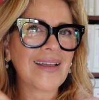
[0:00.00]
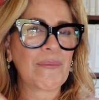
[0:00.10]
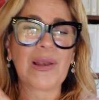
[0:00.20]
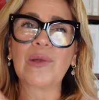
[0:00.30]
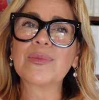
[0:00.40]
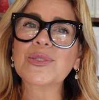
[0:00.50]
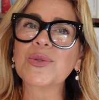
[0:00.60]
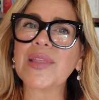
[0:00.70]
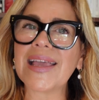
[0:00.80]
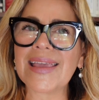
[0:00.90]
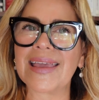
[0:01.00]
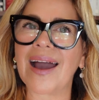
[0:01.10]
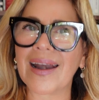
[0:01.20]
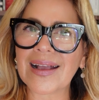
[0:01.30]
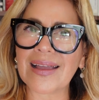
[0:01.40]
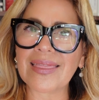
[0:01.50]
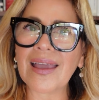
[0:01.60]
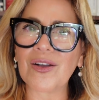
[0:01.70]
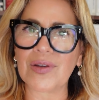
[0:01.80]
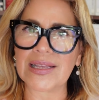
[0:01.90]
belongs to the ER
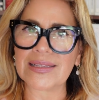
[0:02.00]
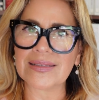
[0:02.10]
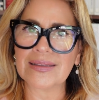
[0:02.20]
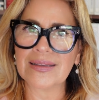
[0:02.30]
categories.